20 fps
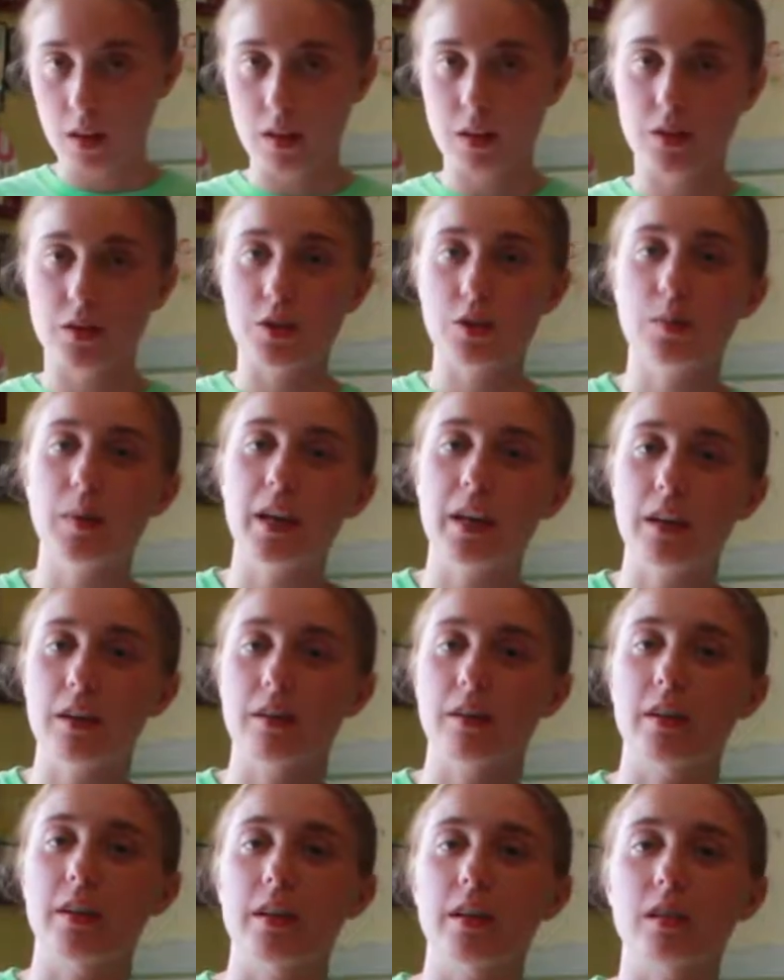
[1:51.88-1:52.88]
The two main
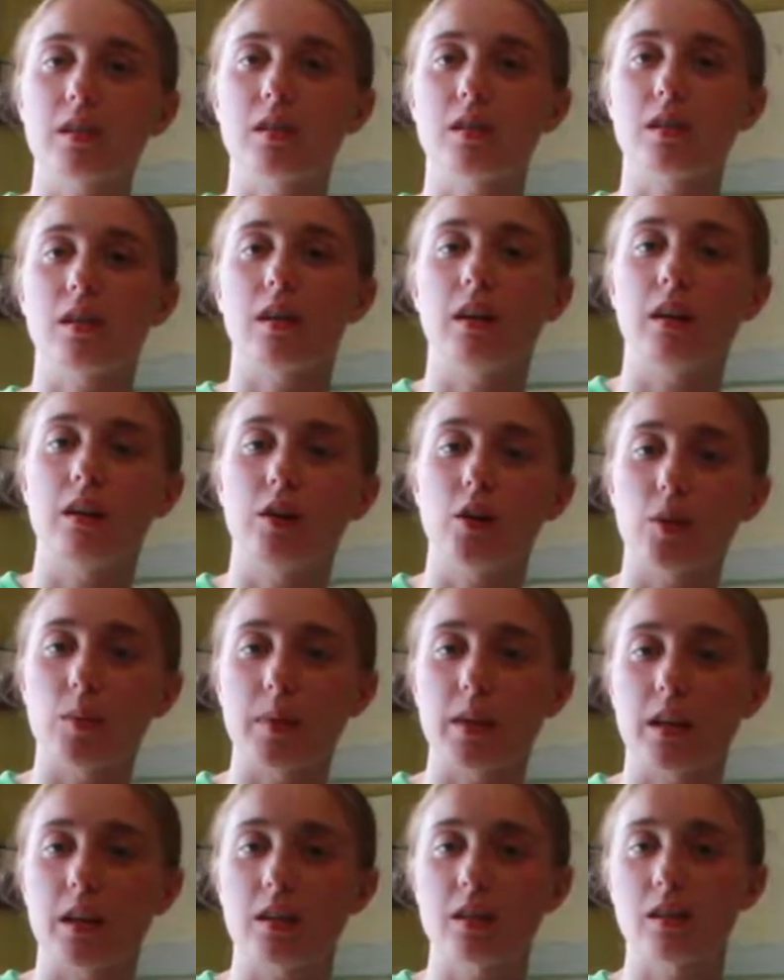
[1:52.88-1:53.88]
ingredients in no
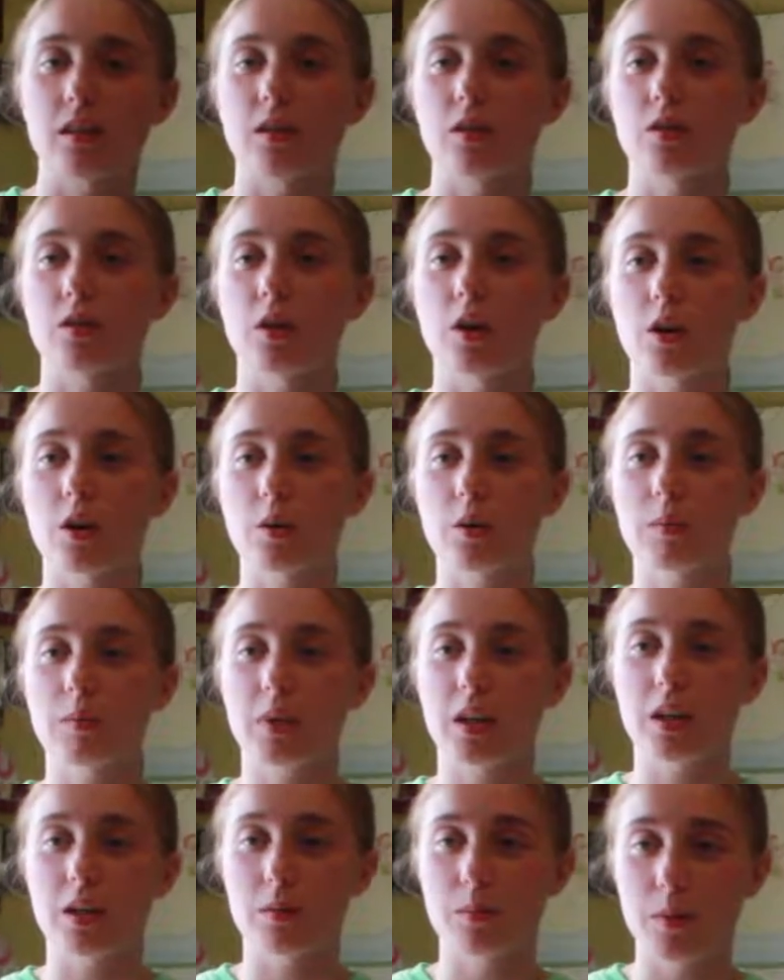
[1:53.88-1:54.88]
bakes is cocoa and
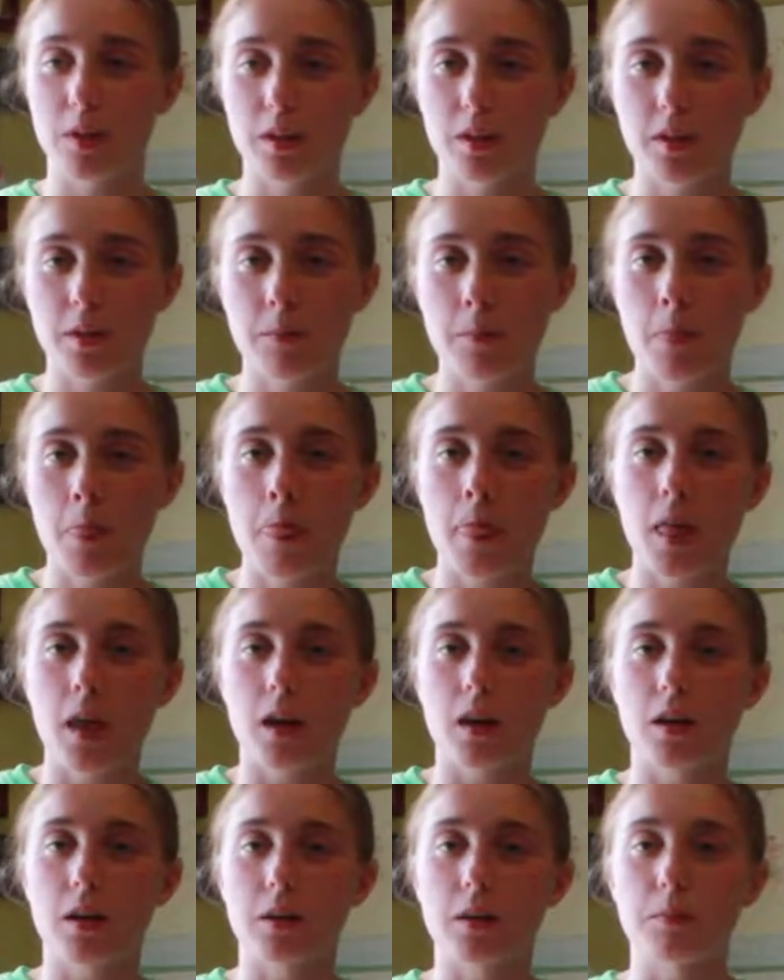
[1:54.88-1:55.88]
peanut butter.
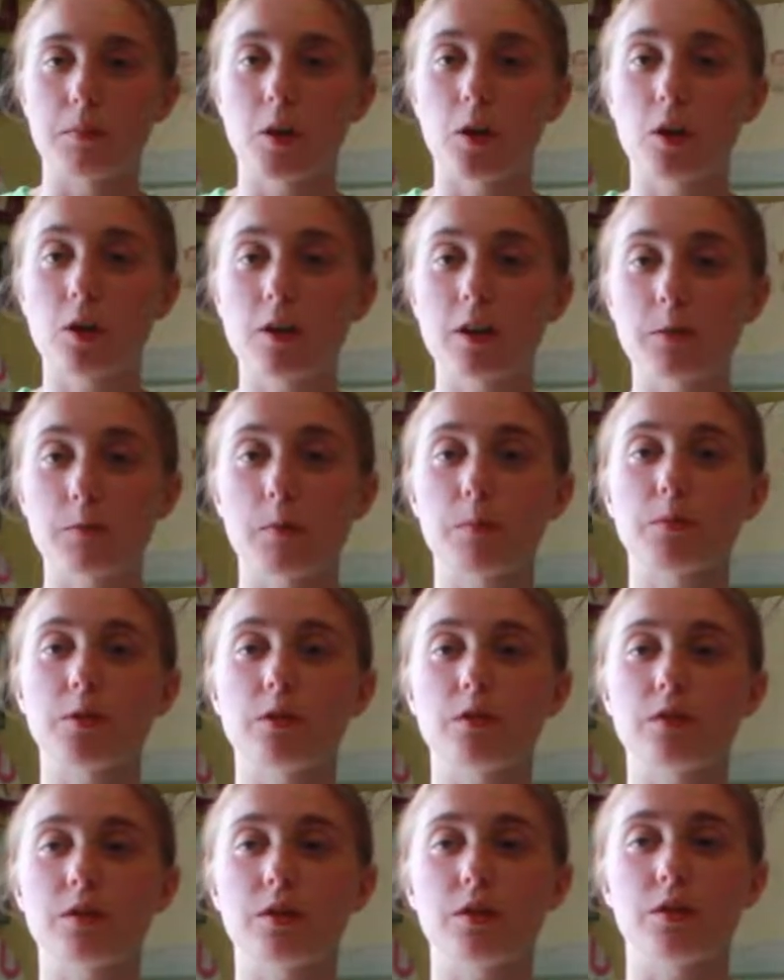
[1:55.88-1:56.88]
Cocoa has been
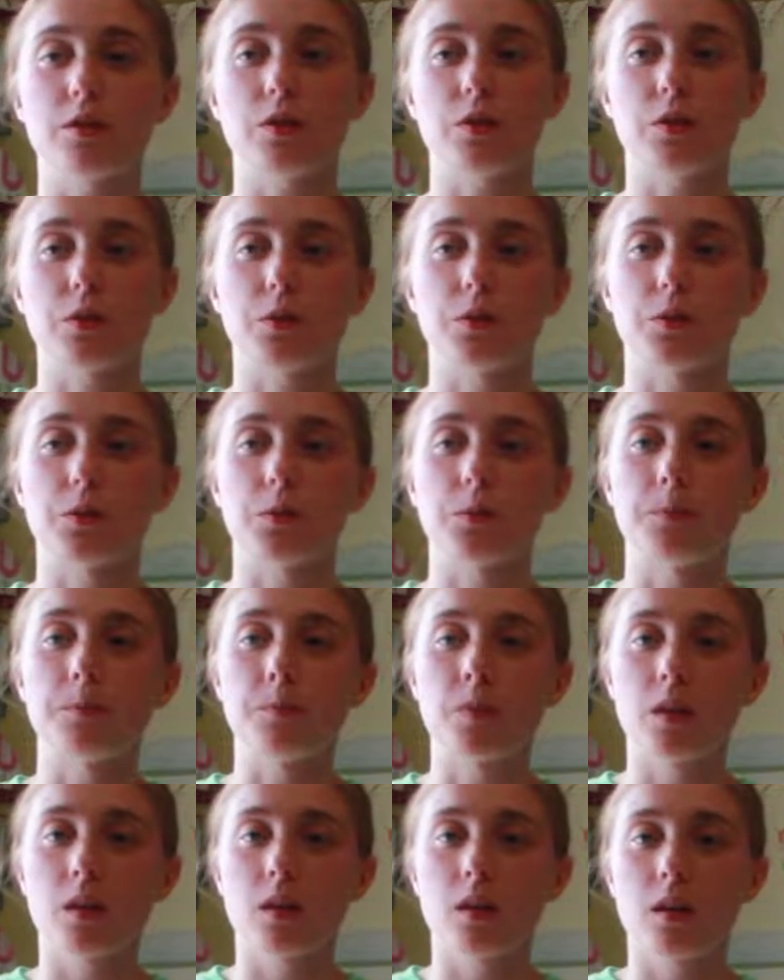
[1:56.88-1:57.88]
proven to
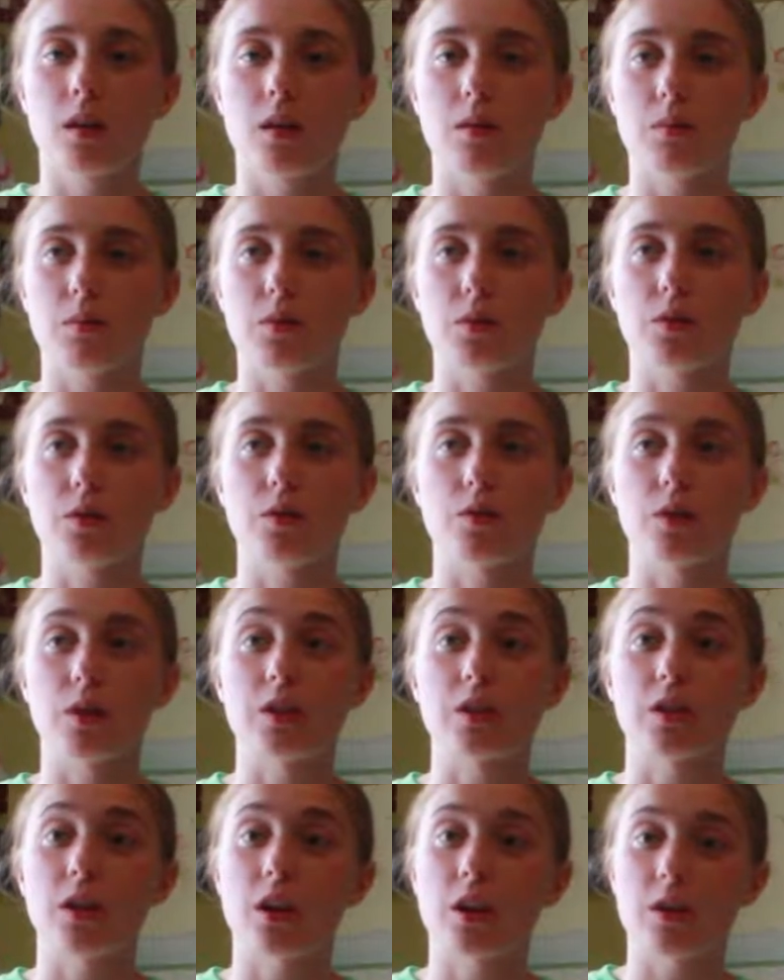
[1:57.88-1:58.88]
improve
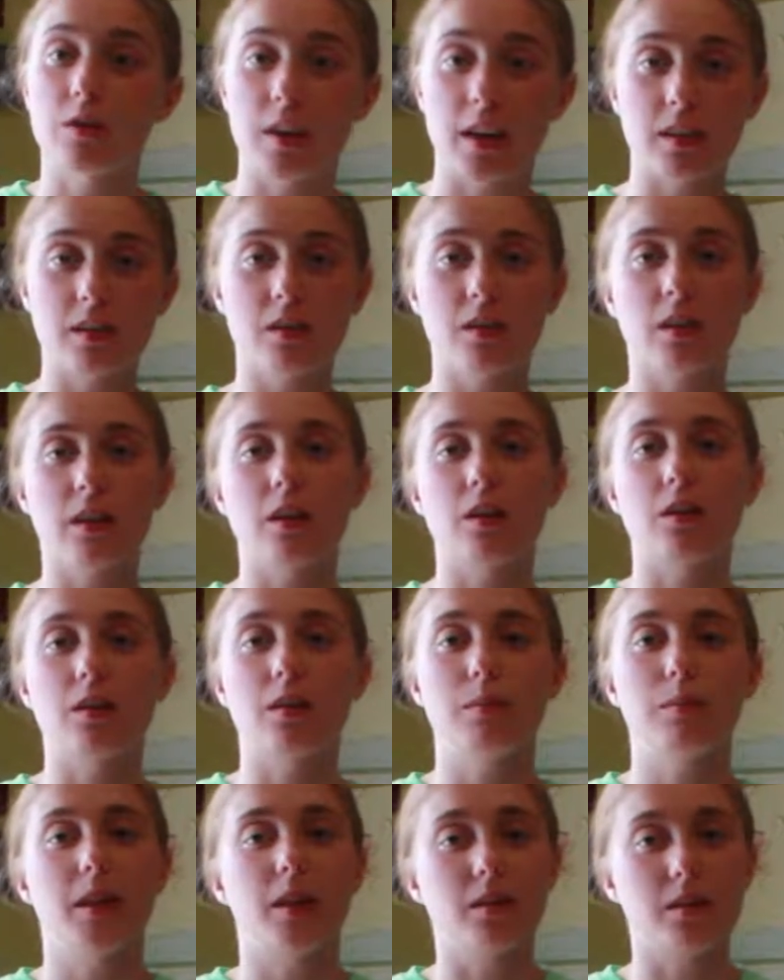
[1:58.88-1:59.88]
one's cardiovascular health
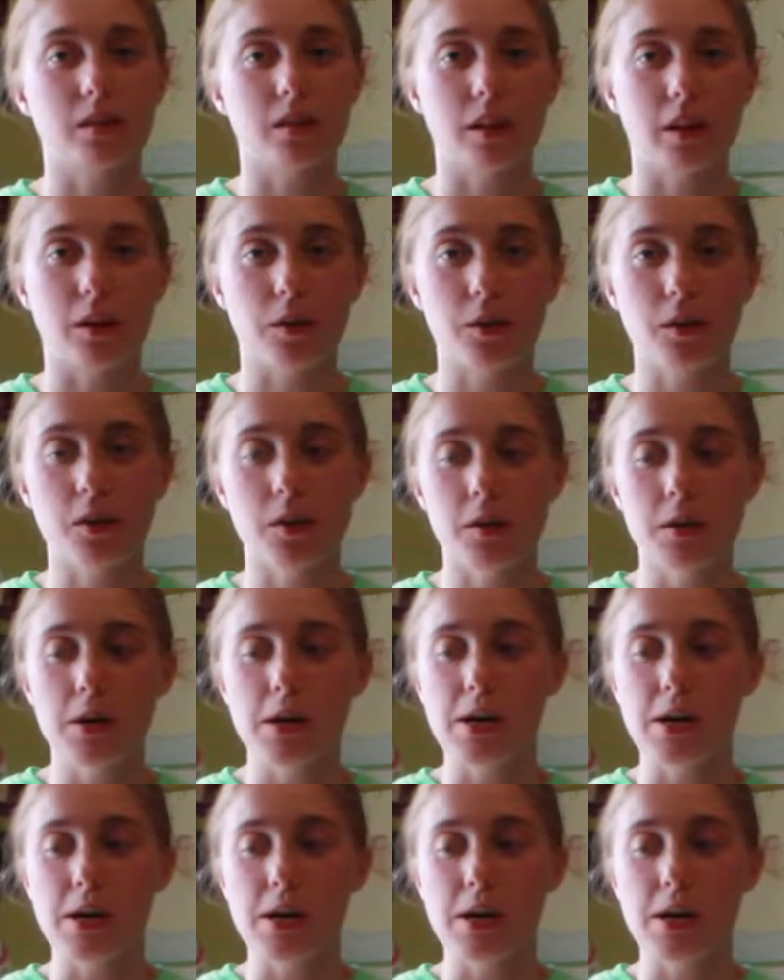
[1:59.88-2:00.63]
and mental health.